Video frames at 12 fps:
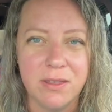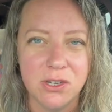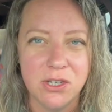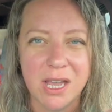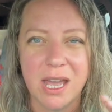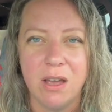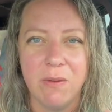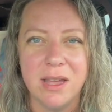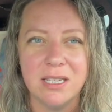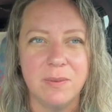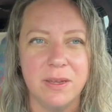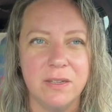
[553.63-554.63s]
The shadow
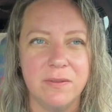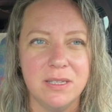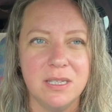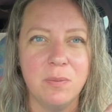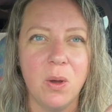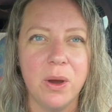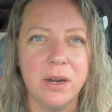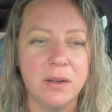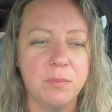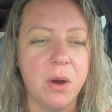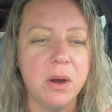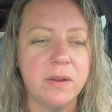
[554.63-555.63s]
aspect of us, the
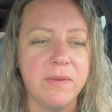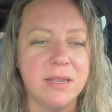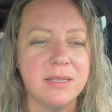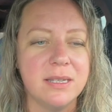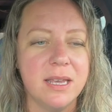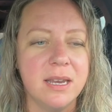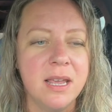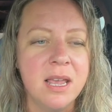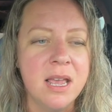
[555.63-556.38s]
part part of us that